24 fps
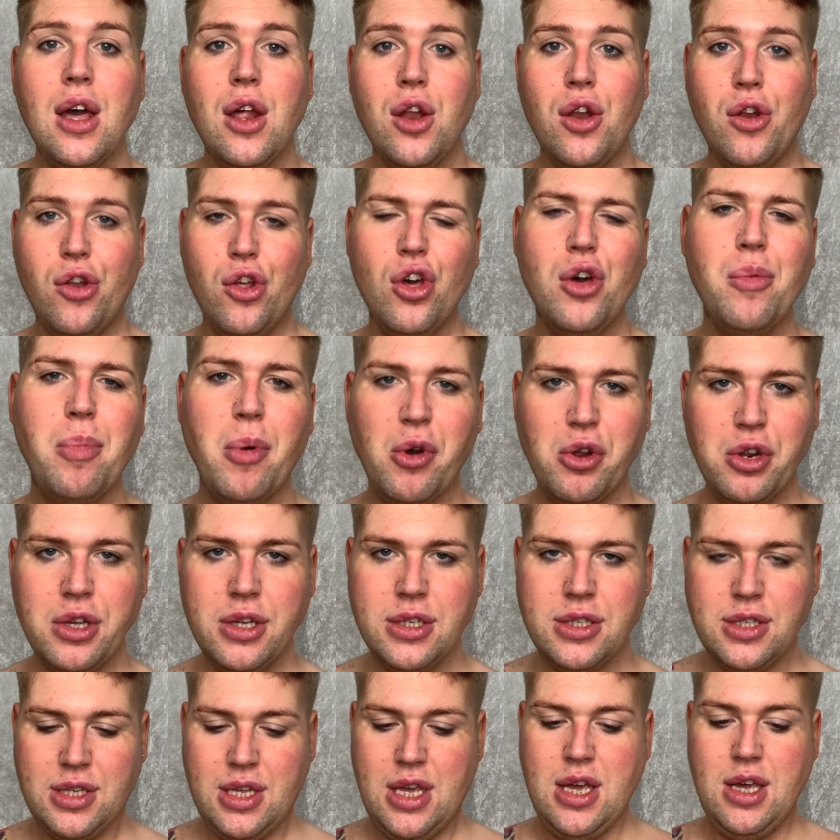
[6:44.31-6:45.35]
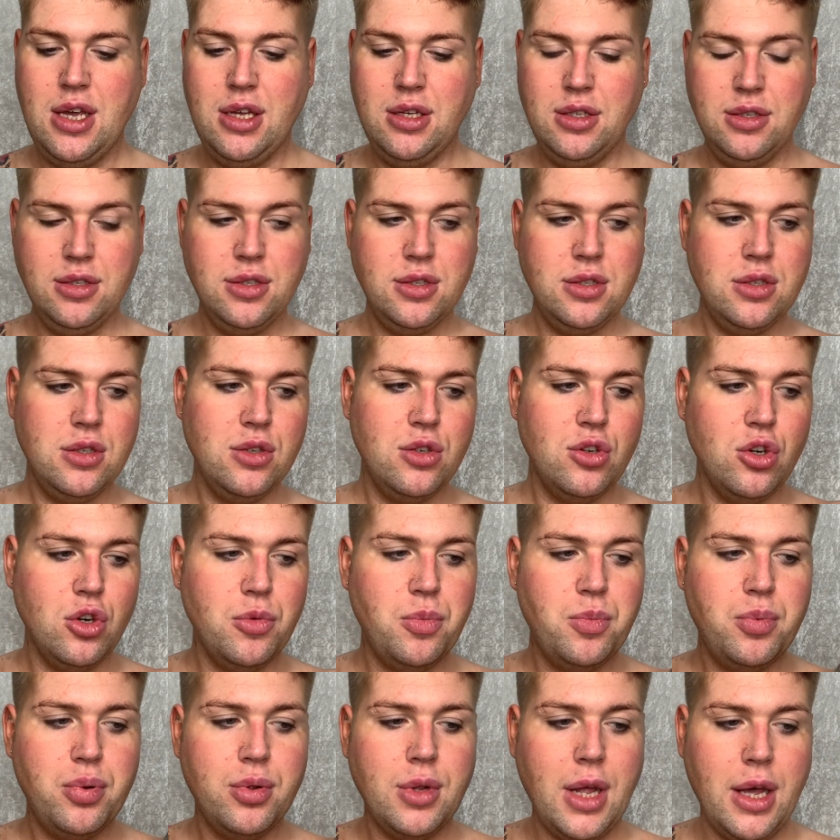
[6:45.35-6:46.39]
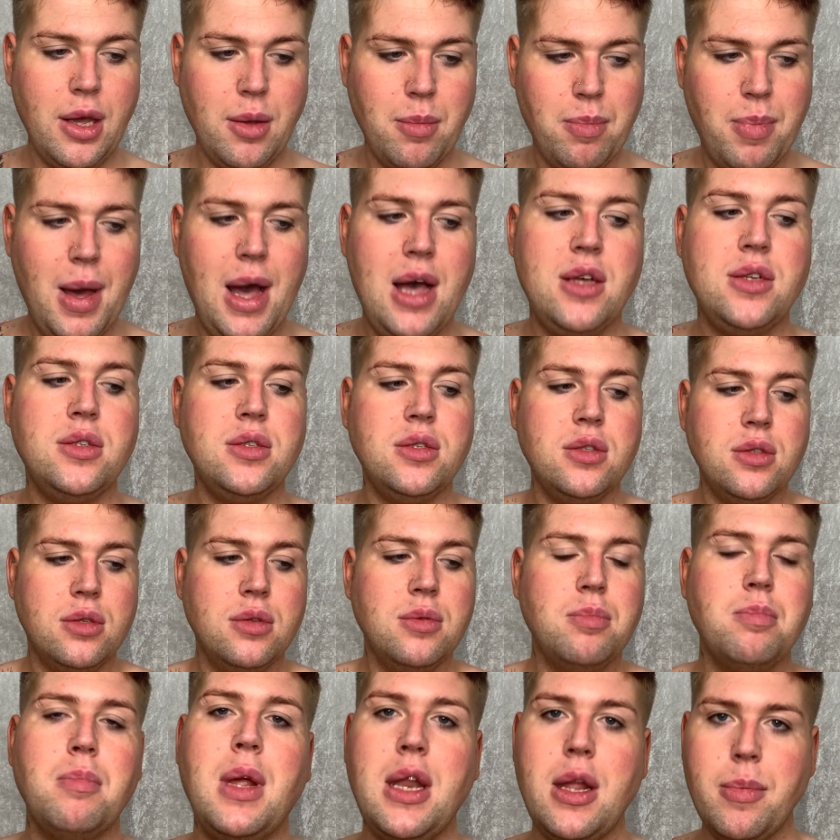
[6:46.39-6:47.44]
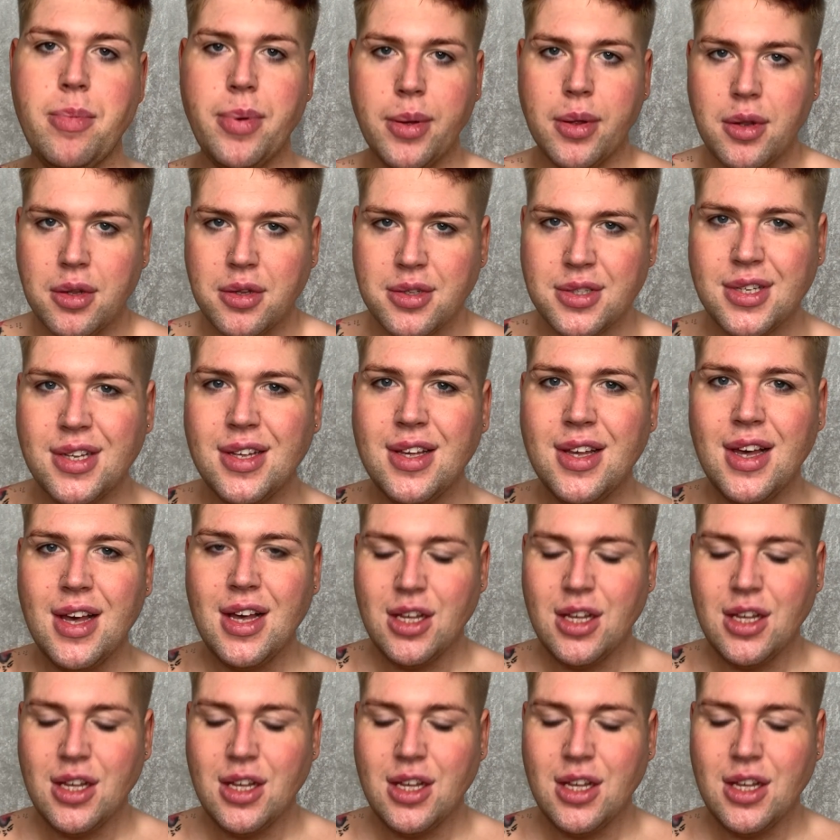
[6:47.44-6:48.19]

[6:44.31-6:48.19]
nobody sees up like past my nipples.